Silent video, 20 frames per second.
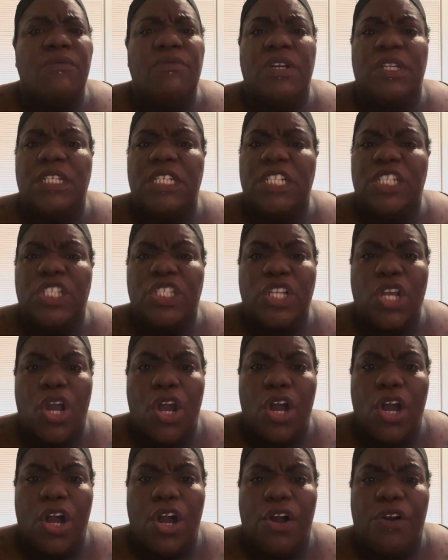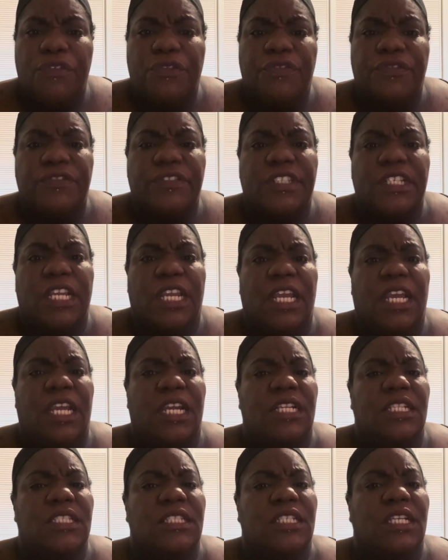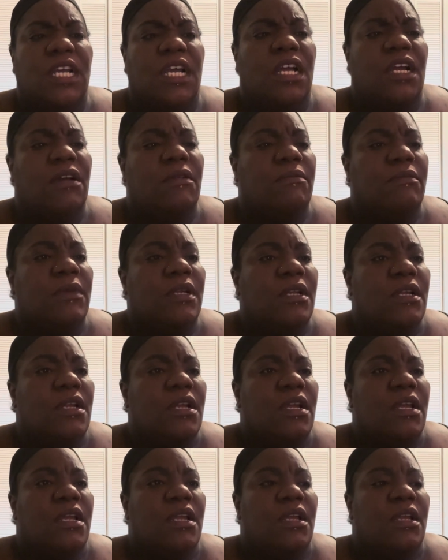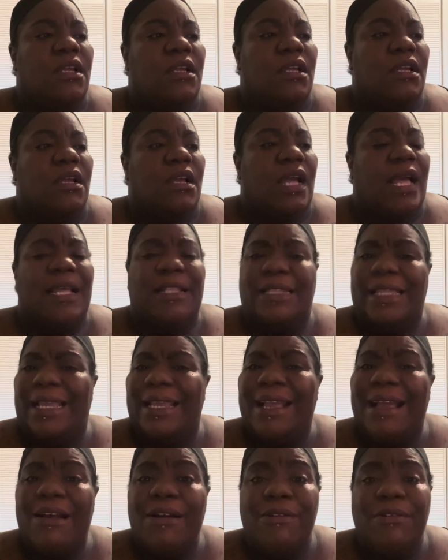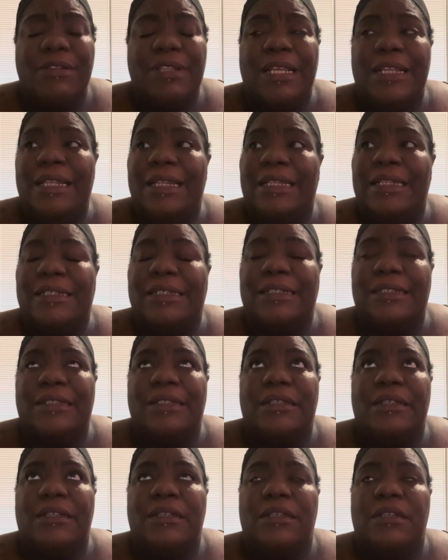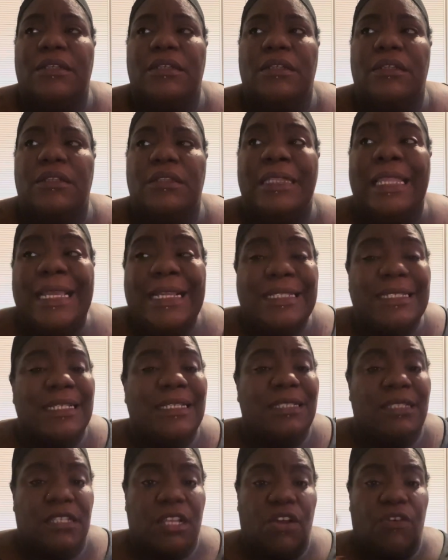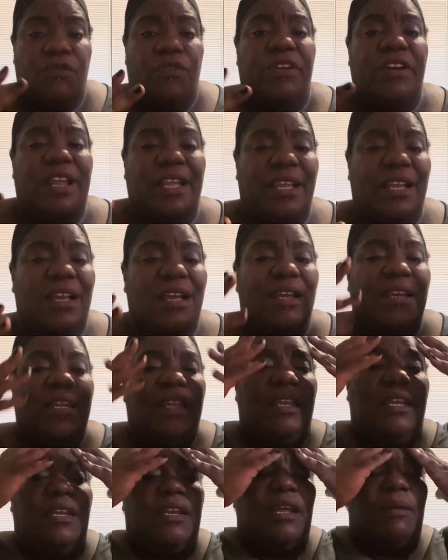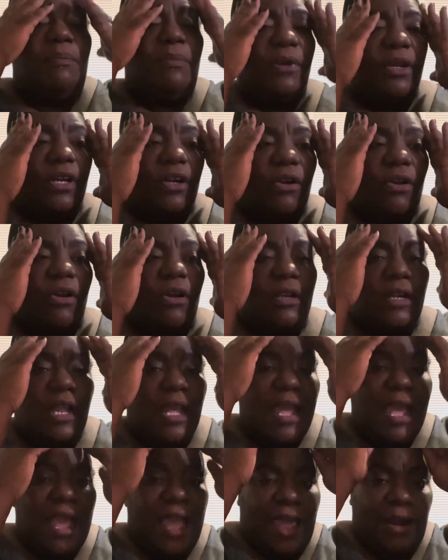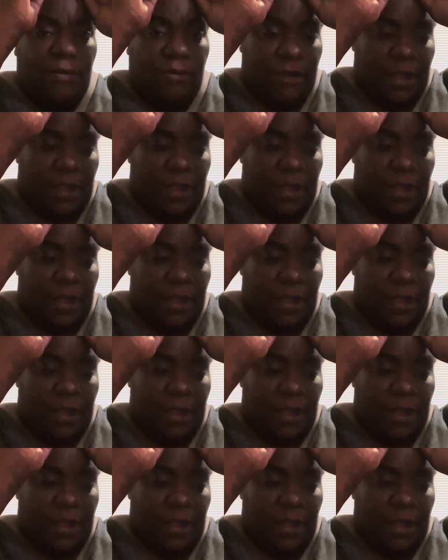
really soft and um, I like how the late to self when I cut it and I put it on. I don't